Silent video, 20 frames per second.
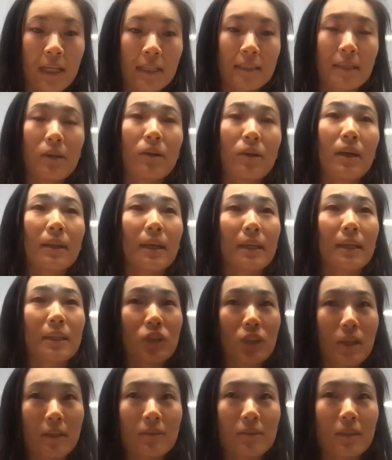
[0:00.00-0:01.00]
There are
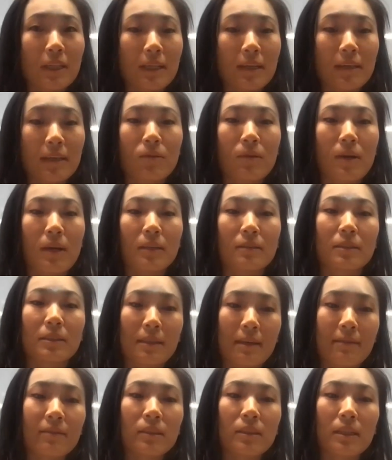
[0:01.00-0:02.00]
generally around
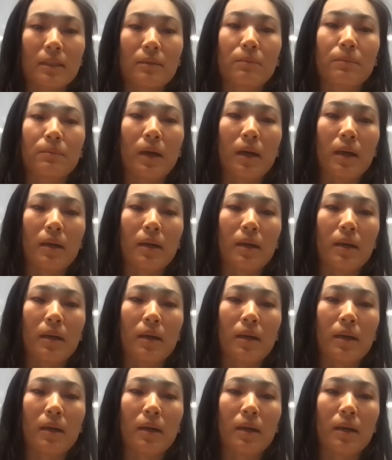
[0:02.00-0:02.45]
70